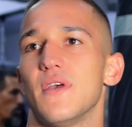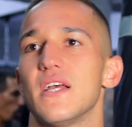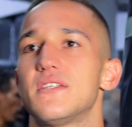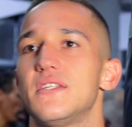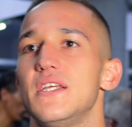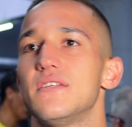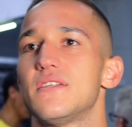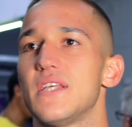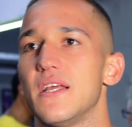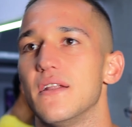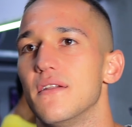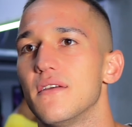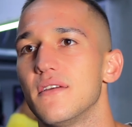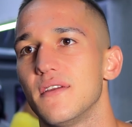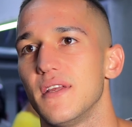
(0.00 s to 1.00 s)
Dee said,
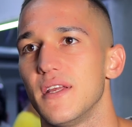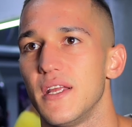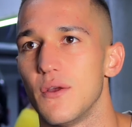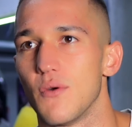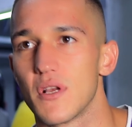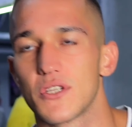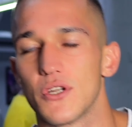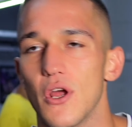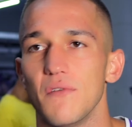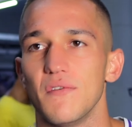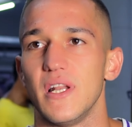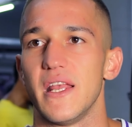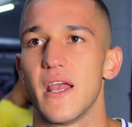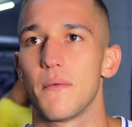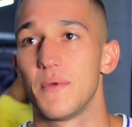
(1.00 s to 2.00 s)
he wasn't
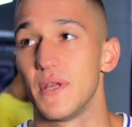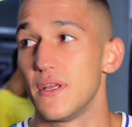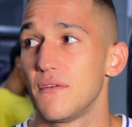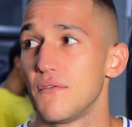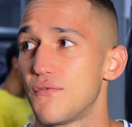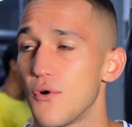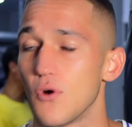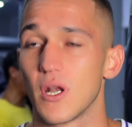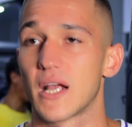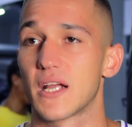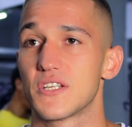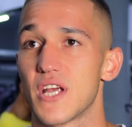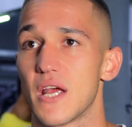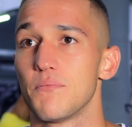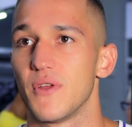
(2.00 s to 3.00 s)
overly happy. He fought like a
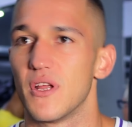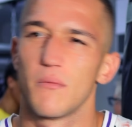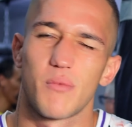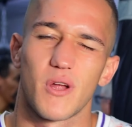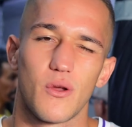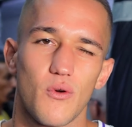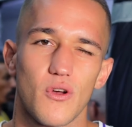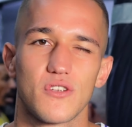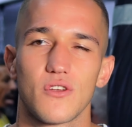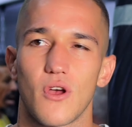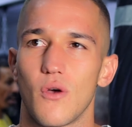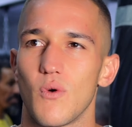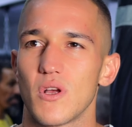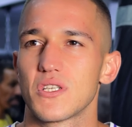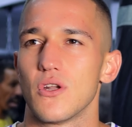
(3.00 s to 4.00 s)
champion, but he
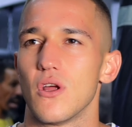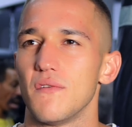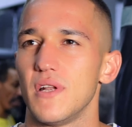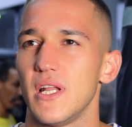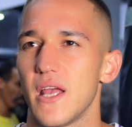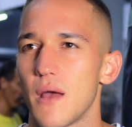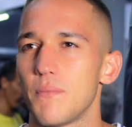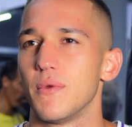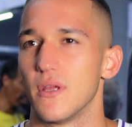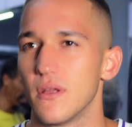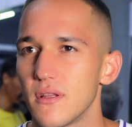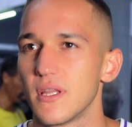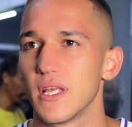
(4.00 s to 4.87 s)
wasn't overly happy.